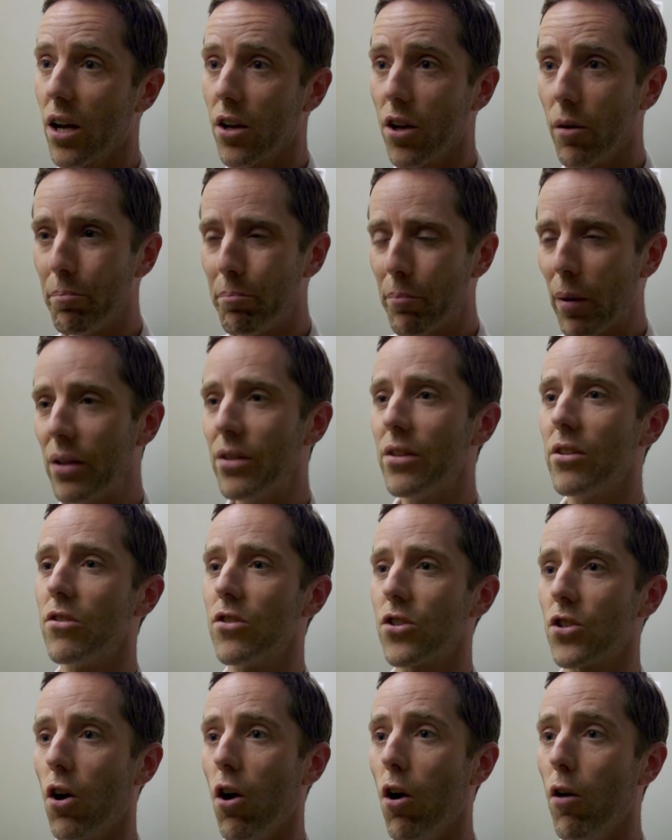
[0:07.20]

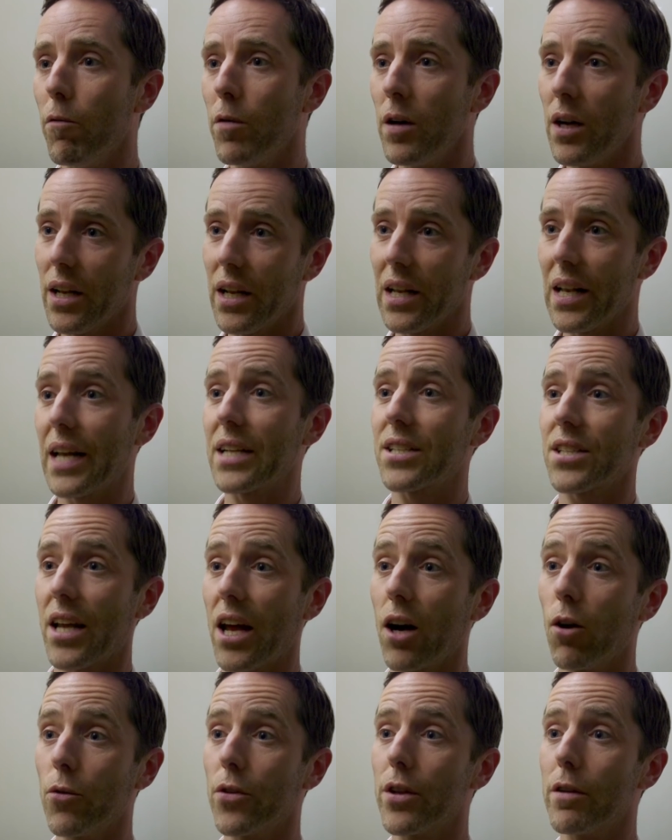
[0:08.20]
abundance of less
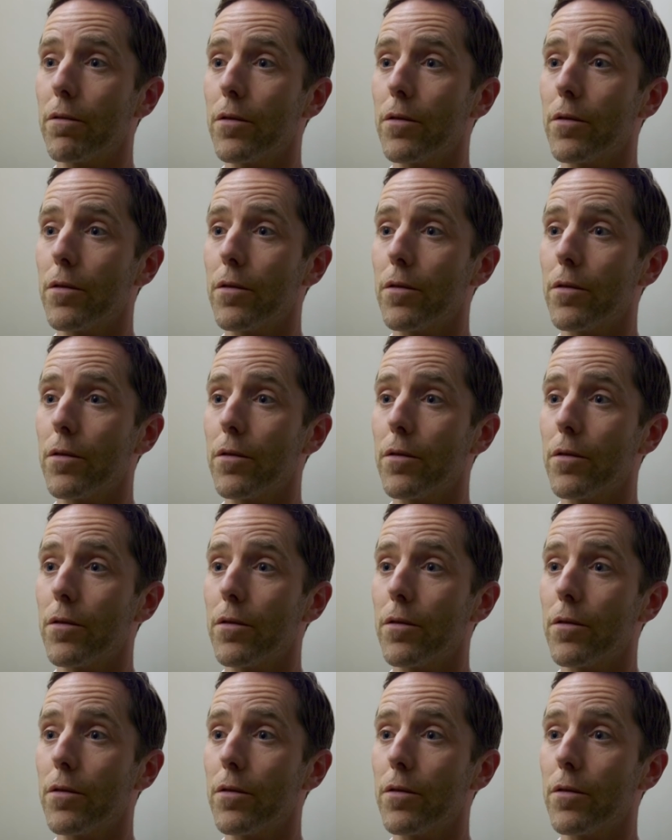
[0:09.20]
healthy